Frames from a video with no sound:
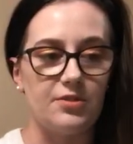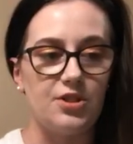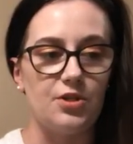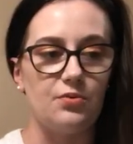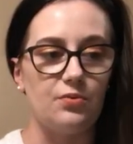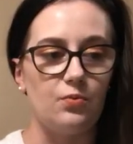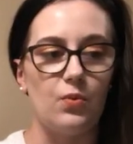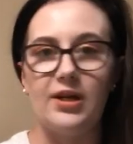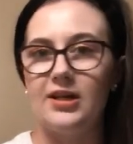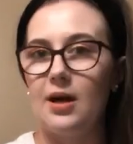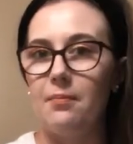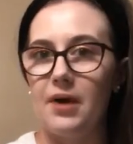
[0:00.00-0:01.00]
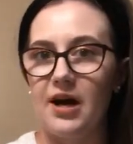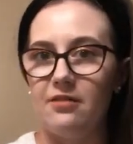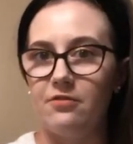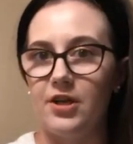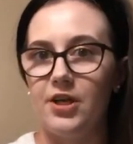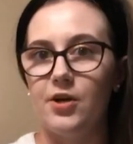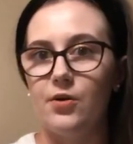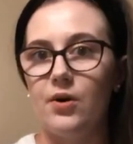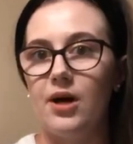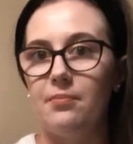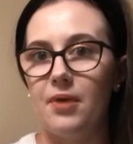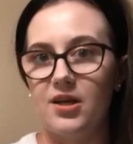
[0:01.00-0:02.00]
do one combined video
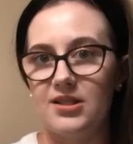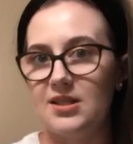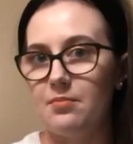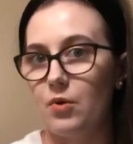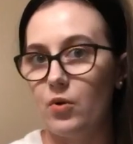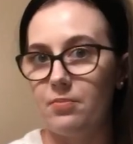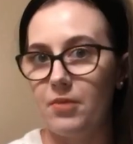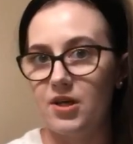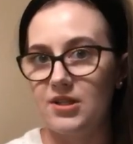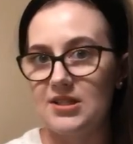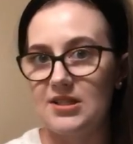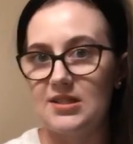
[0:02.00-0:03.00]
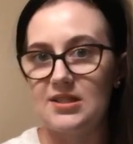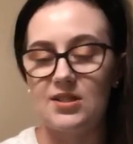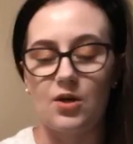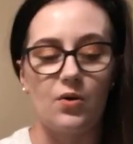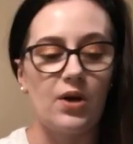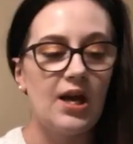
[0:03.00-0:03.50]
unboxing both boxes. So